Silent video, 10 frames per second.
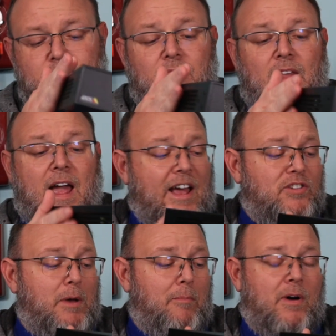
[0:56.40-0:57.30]
I asked
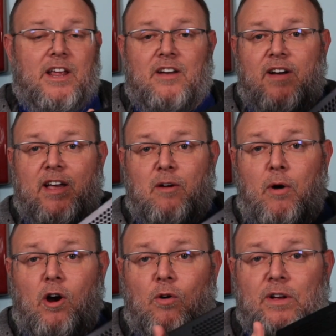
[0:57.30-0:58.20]
my buddy if I could
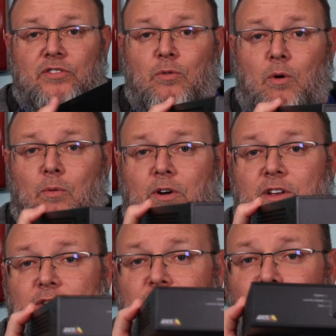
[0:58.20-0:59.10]
borrow it. So what we're going
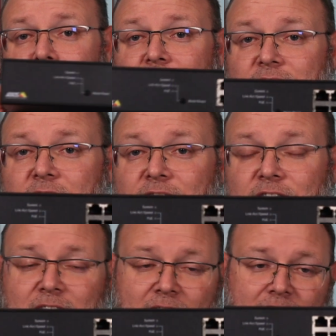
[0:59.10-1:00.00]
to do is we're going to take a
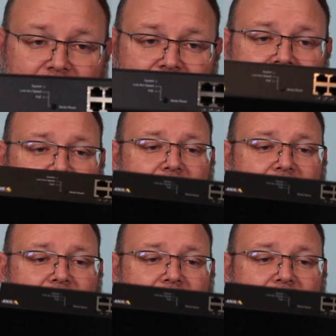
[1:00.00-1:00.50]
look at it here.